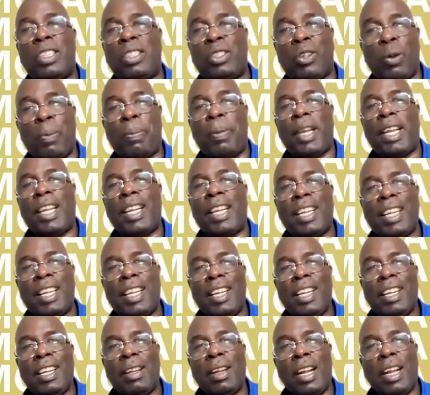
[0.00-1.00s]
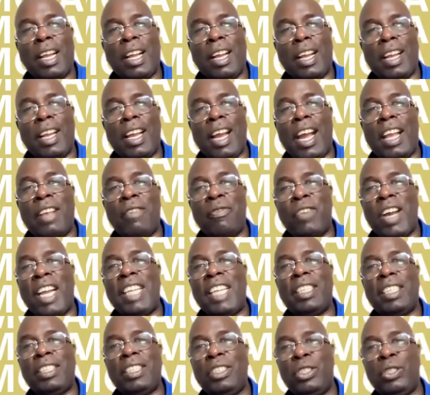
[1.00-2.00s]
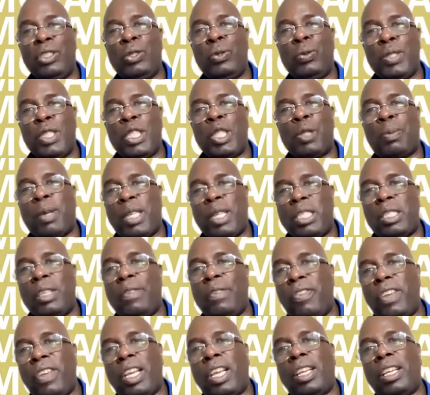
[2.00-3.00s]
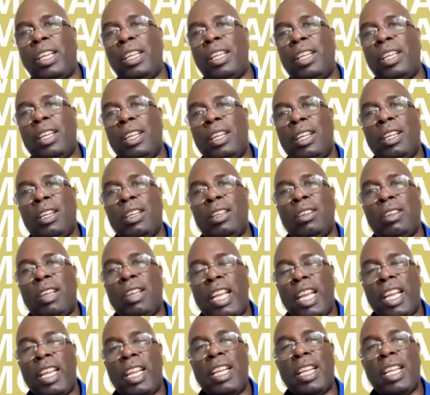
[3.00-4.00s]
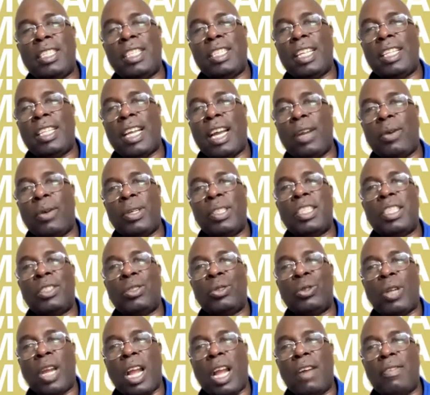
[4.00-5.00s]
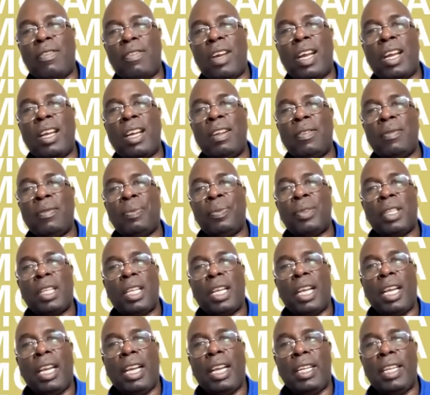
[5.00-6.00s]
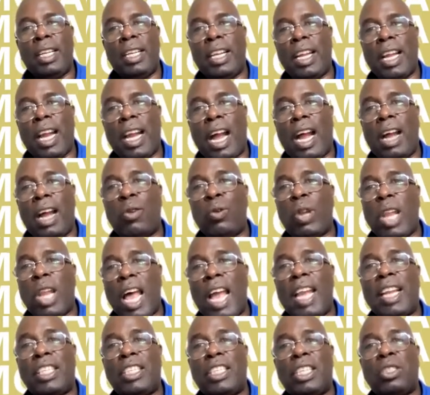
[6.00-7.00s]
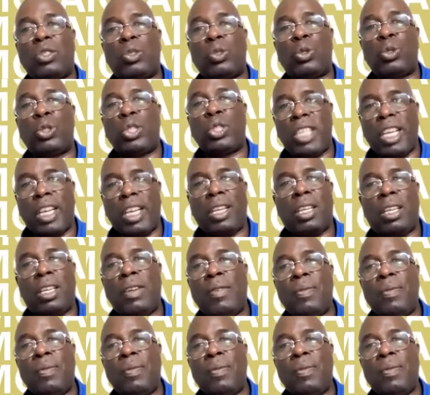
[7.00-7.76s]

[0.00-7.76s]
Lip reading: topic. I invited you with specific areas that I wanted to cover, and I would like just to stick,